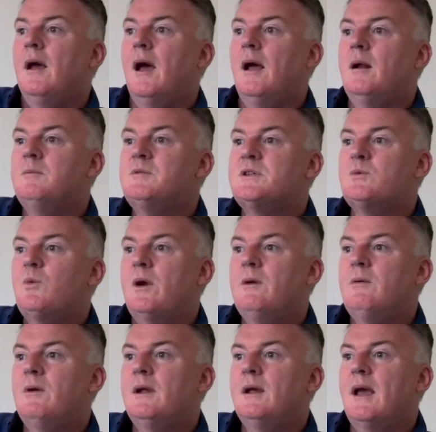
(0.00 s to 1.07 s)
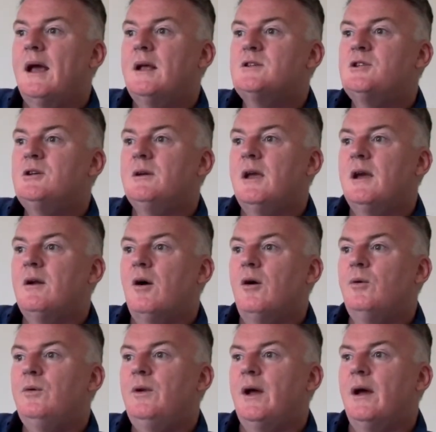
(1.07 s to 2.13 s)
And I'm just wondering, as you get
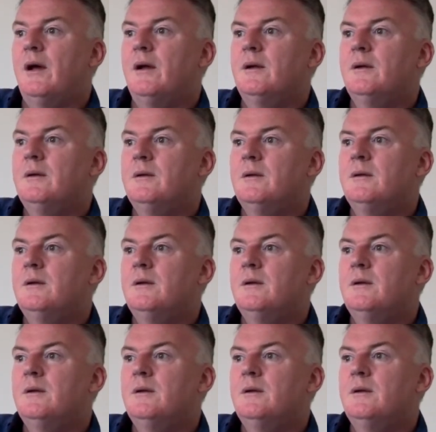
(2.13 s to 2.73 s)
older,